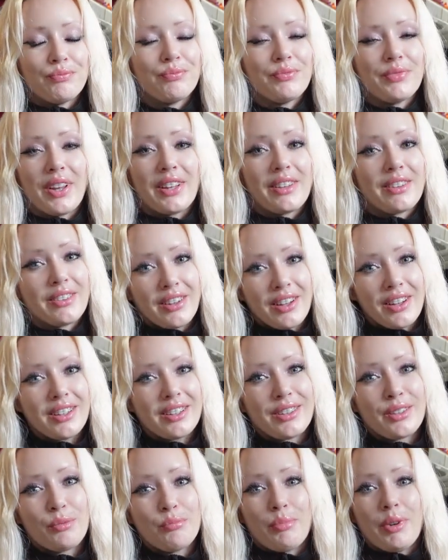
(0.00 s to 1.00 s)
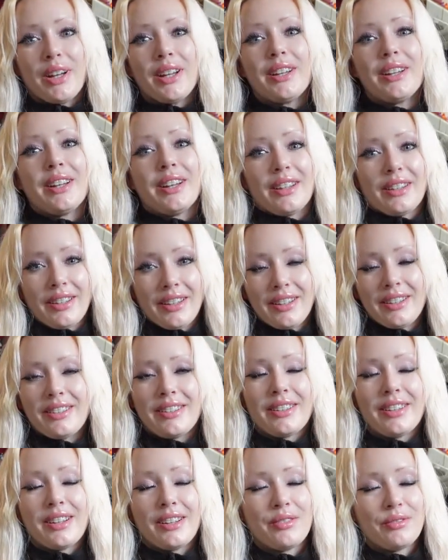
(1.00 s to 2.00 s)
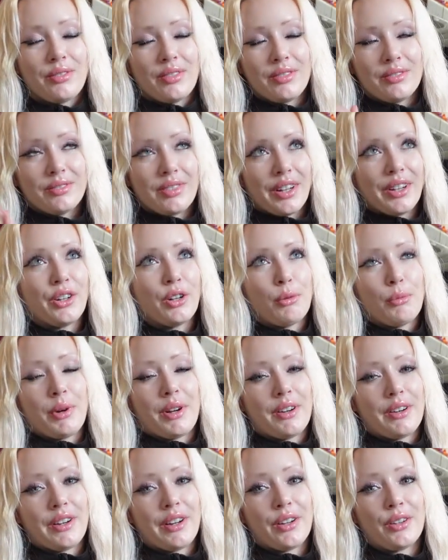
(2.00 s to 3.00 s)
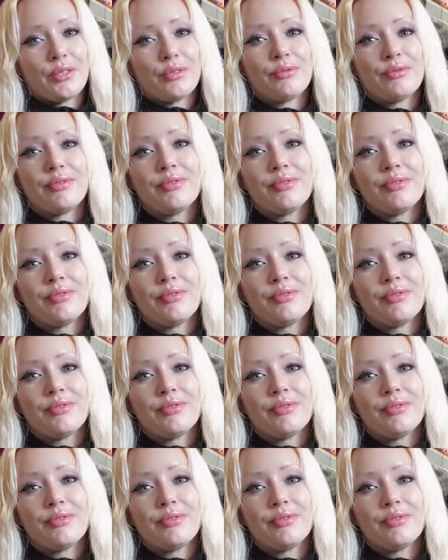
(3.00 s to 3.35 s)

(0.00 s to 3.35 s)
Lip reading: that sucks, but at least I know better now.